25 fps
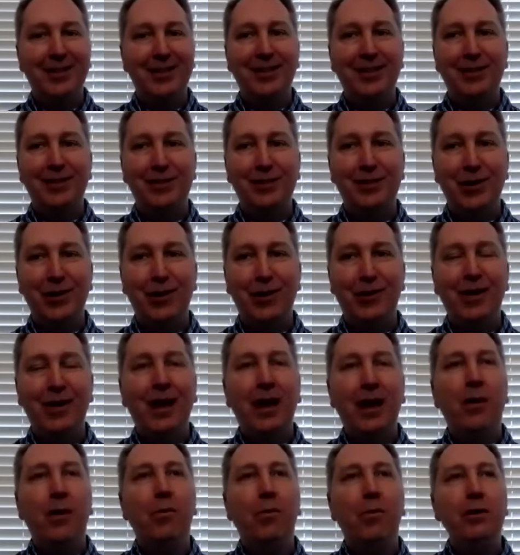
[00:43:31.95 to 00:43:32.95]
So
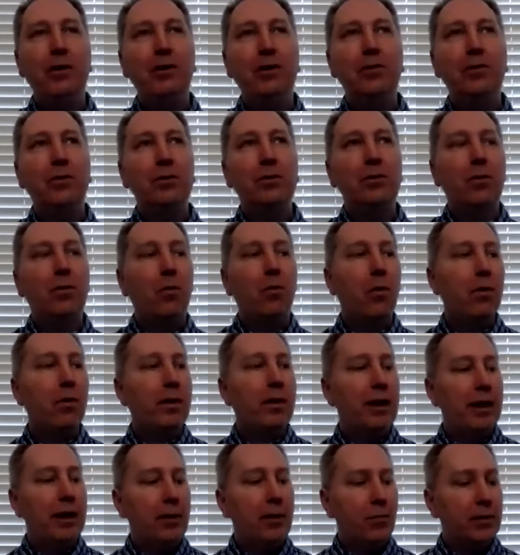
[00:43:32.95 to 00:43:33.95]
when you're
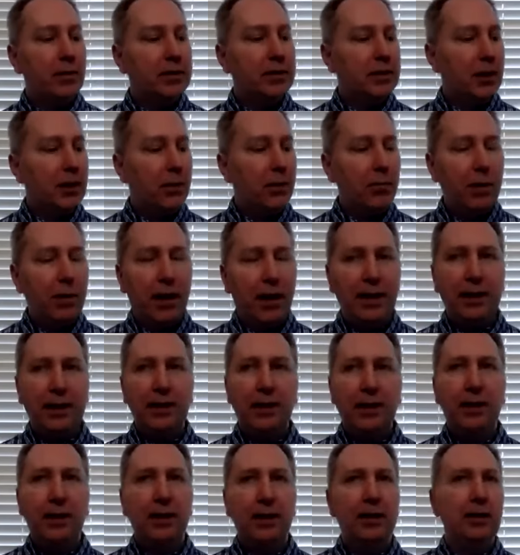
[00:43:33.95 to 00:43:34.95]
working with
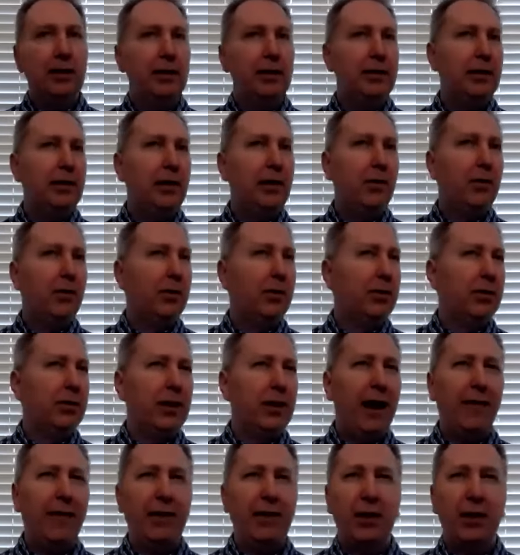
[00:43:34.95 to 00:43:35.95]
somebody, or
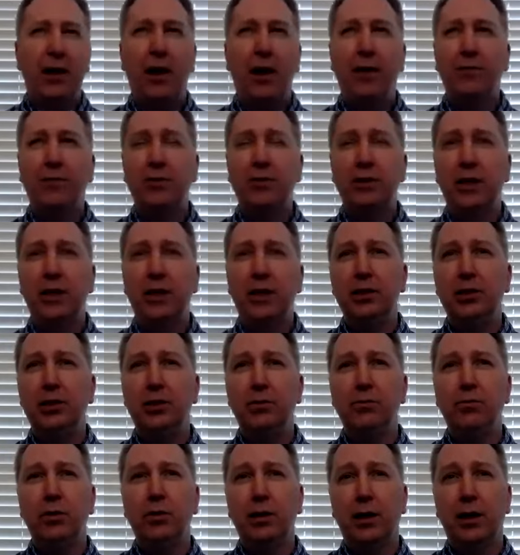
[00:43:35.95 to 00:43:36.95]
having a
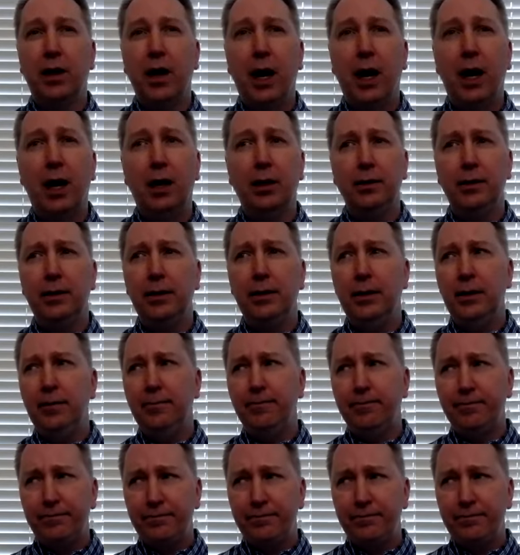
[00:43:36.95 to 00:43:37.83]
conversation with a colleague,